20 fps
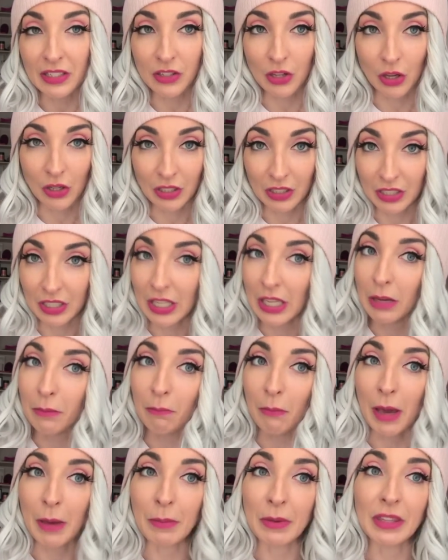certainty
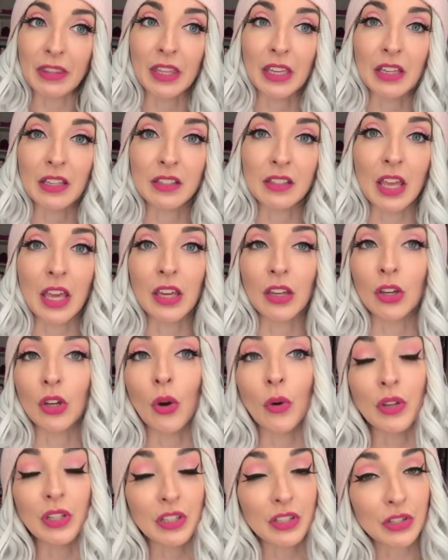might be things like
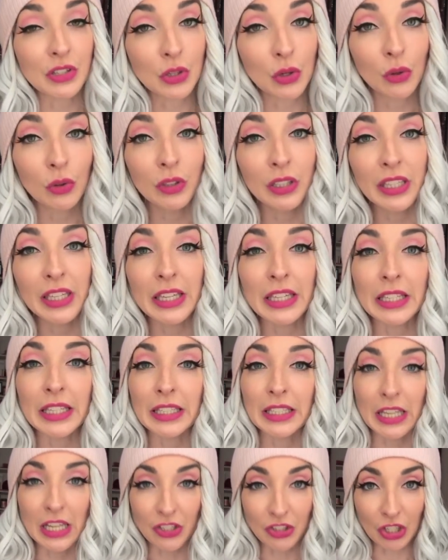going to school and getting
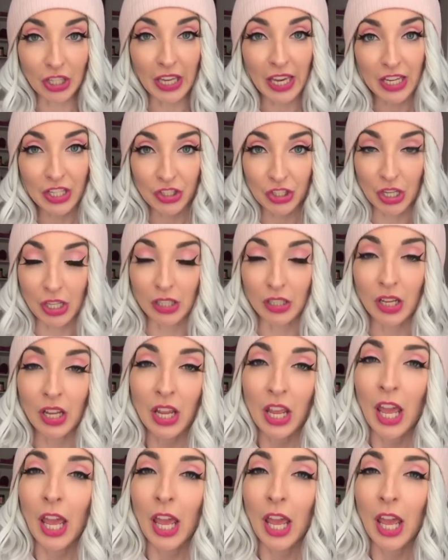an education.